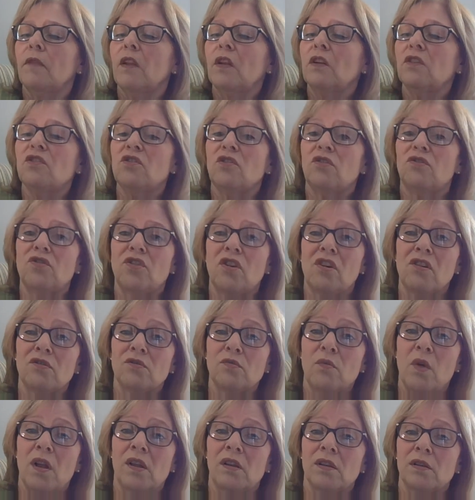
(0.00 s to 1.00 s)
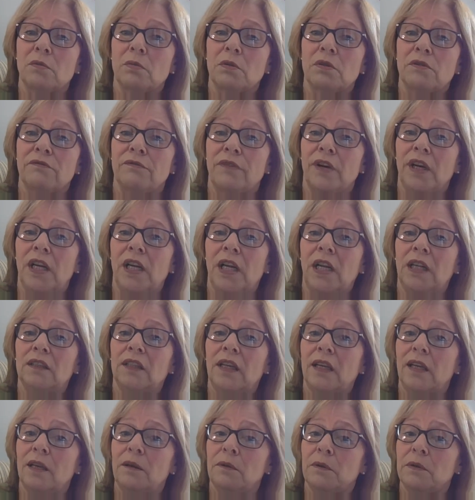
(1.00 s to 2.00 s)
So Charles Wallace was reading
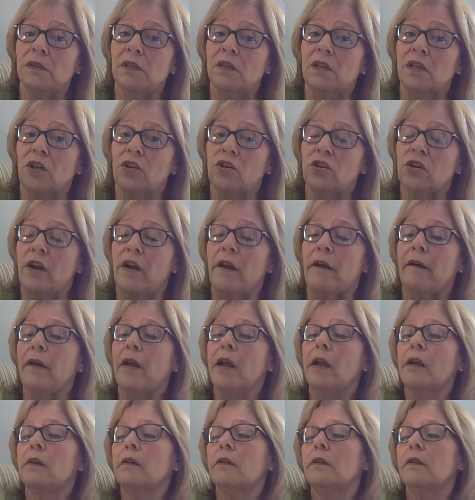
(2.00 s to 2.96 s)
like he was a dictionary.